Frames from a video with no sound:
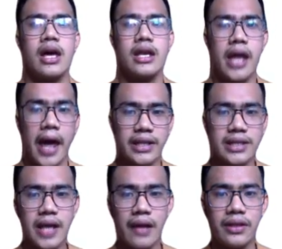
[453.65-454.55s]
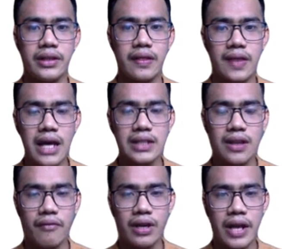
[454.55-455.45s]
Next, under the test
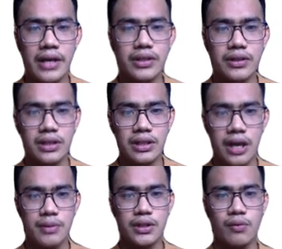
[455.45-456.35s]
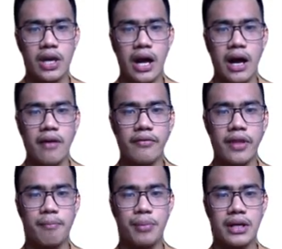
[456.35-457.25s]
of relationships, we have
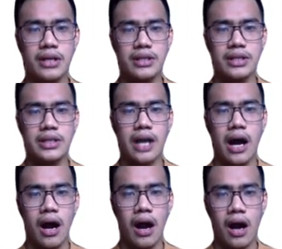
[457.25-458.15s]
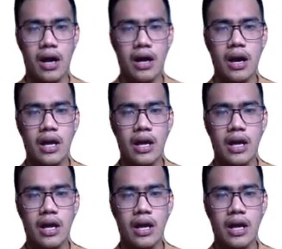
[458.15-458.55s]
the Pearson's R,